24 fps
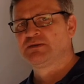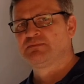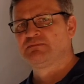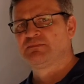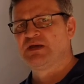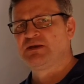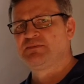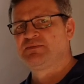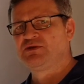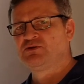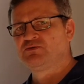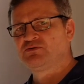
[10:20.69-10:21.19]

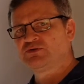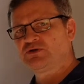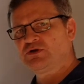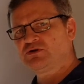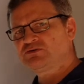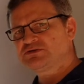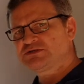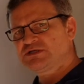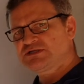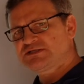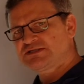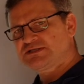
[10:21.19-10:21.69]
maybe you know
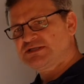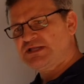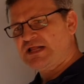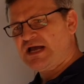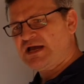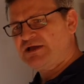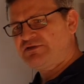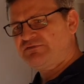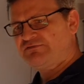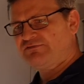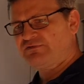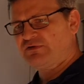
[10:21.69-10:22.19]
this
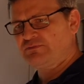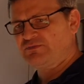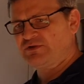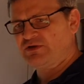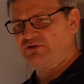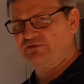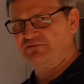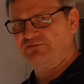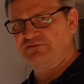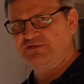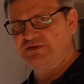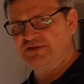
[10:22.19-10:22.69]
slide from
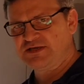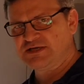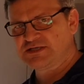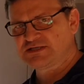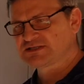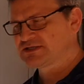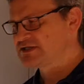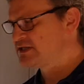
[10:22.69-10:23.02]
your physics